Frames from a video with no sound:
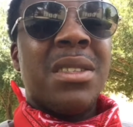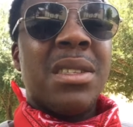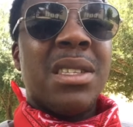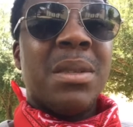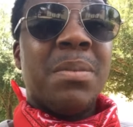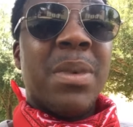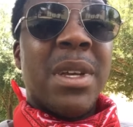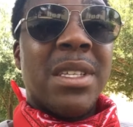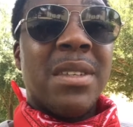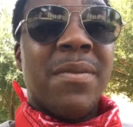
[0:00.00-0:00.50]

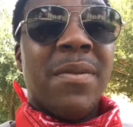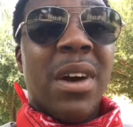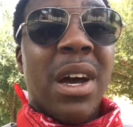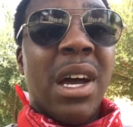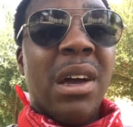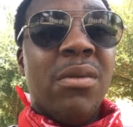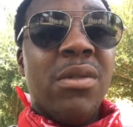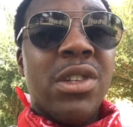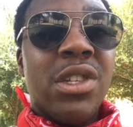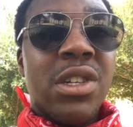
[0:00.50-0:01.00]

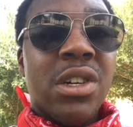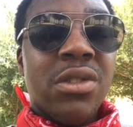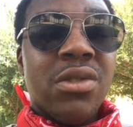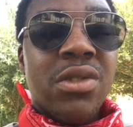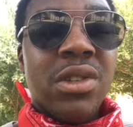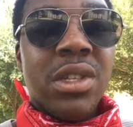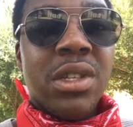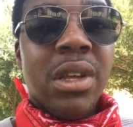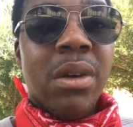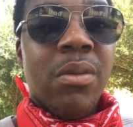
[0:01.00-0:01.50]
specify which
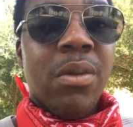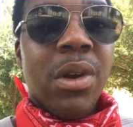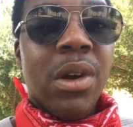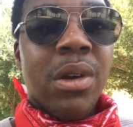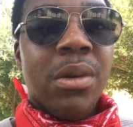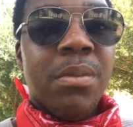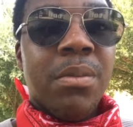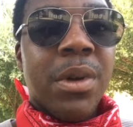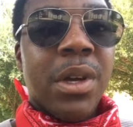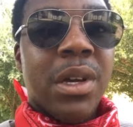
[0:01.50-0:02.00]
countries they
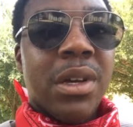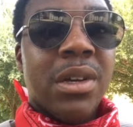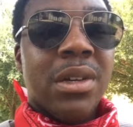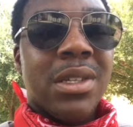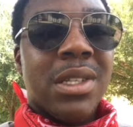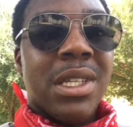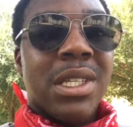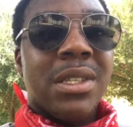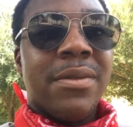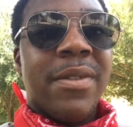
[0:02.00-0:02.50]
were
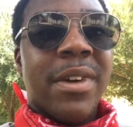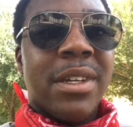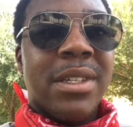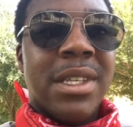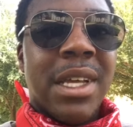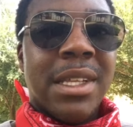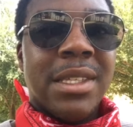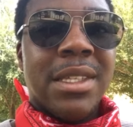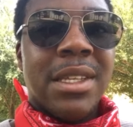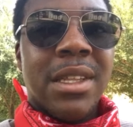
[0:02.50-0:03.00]
because it's very
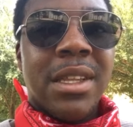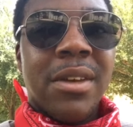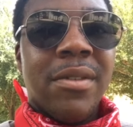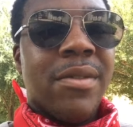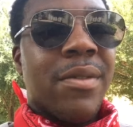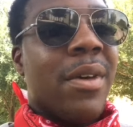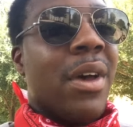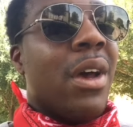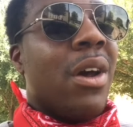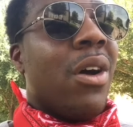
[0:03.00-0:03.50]

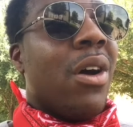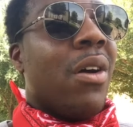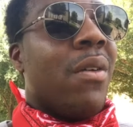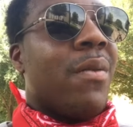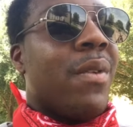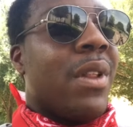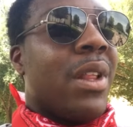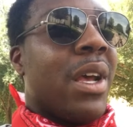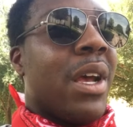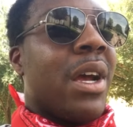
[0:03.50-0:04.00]
sensitive
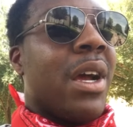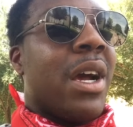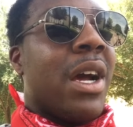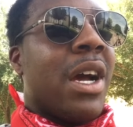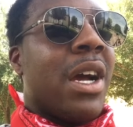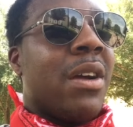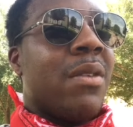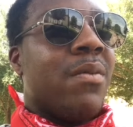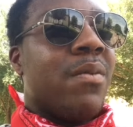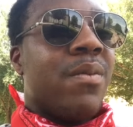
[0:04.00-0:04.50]
over there
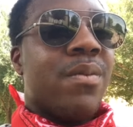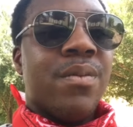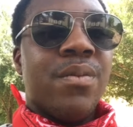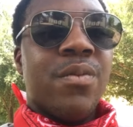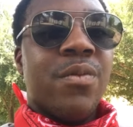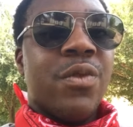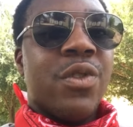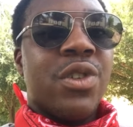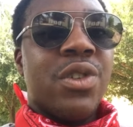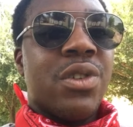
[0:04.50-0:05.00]
and
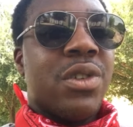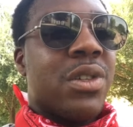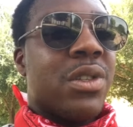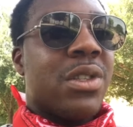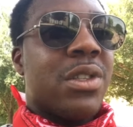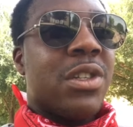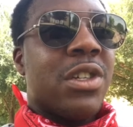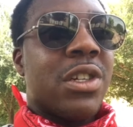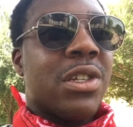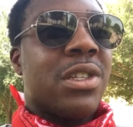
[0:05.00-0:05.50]
we
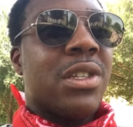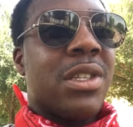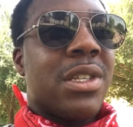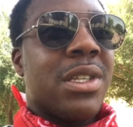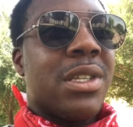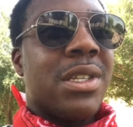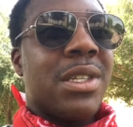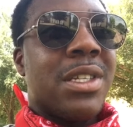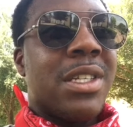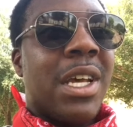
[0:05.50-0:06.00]
shouldn't
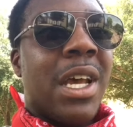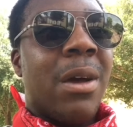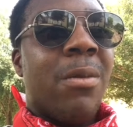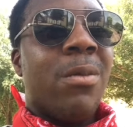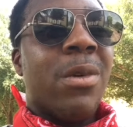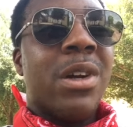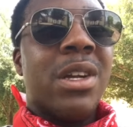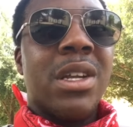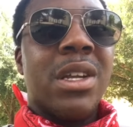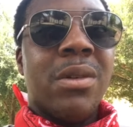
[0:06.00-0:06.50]
just say
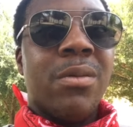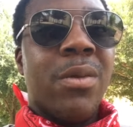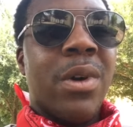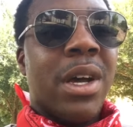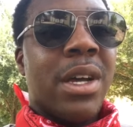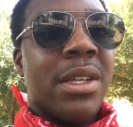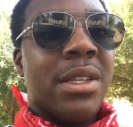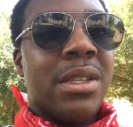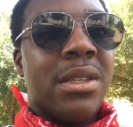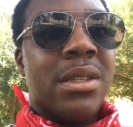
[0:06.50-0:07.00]
where they
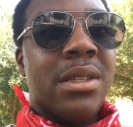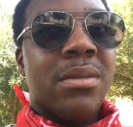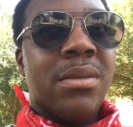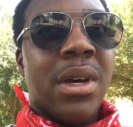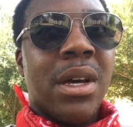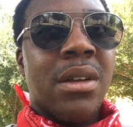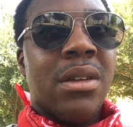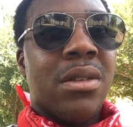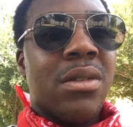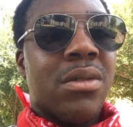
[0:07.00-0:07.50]
went,
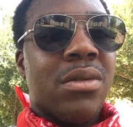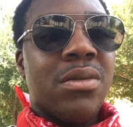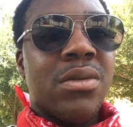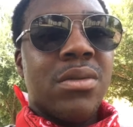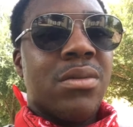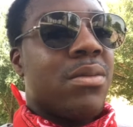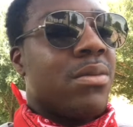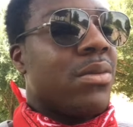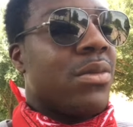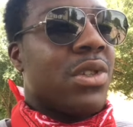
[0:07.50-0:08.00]
I don't know,
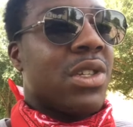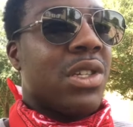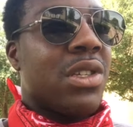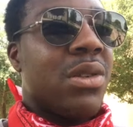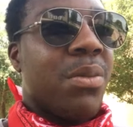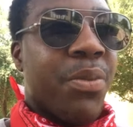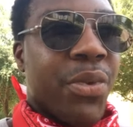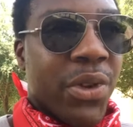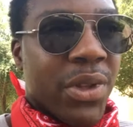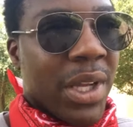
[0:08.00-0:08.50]
just
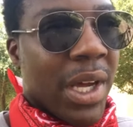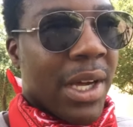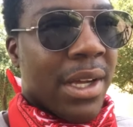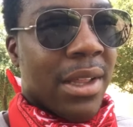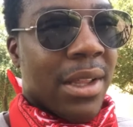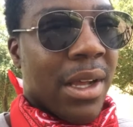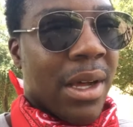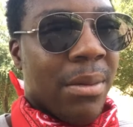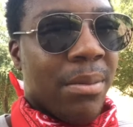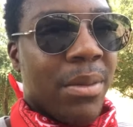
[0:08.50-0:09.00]
to
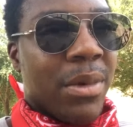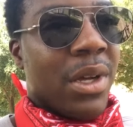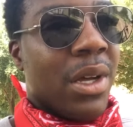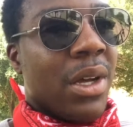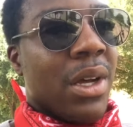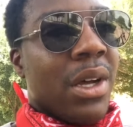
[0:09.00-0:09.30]
protect them.